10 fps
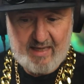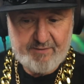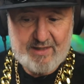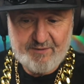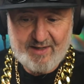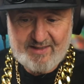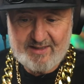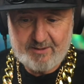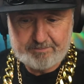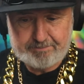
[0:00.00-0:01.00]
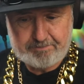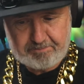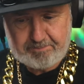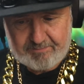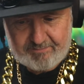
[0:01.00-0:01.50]
heavily funded.
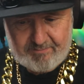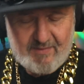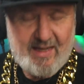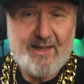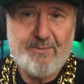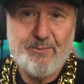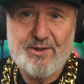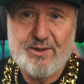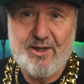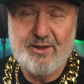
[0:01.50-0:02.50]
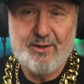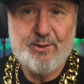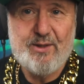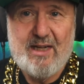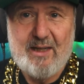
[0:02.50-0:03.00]
Which is kind of
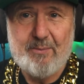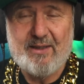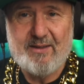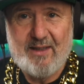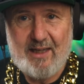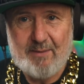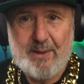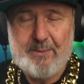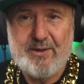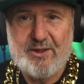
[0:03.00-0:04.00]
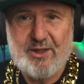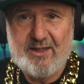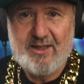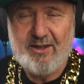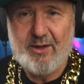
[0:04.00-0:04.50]
cool. But people are
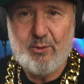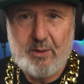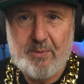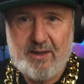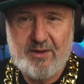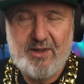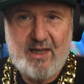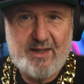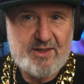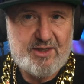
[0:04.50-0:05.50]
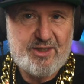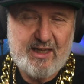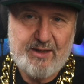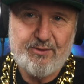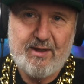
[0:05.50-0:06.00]
shouting, going, what about the other
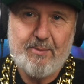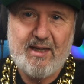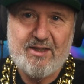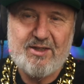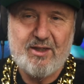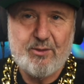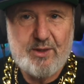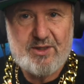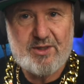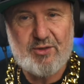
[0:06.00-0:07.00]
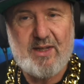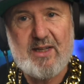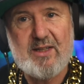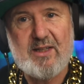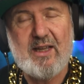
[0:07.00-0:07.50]
state rebates? So West
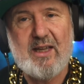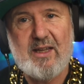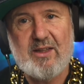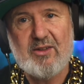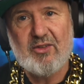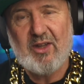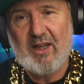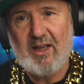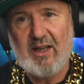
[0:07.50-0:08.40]
Australia and